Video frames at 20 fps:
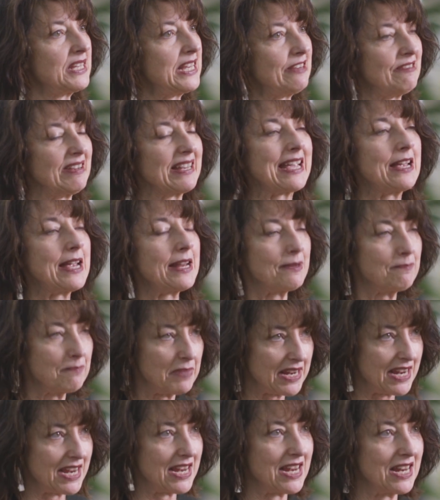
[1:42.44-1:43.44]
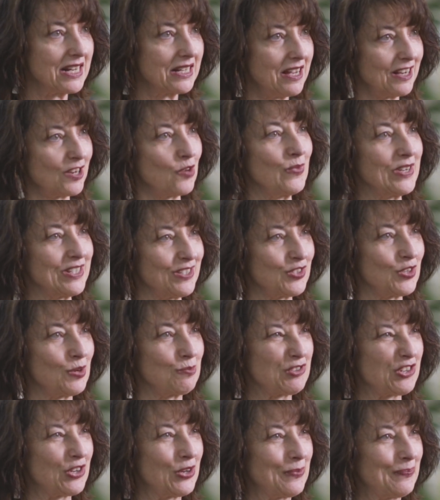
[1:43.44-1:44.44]
here, it can be like a one-stop
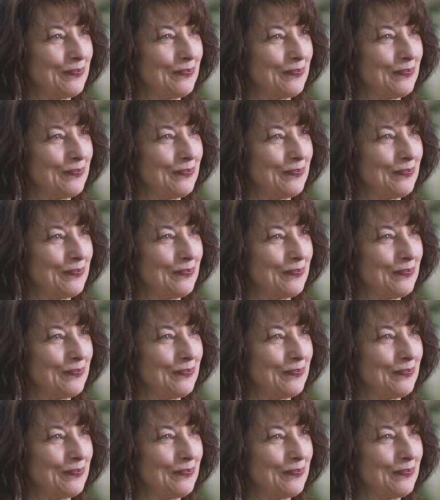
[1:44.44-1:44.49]
shop.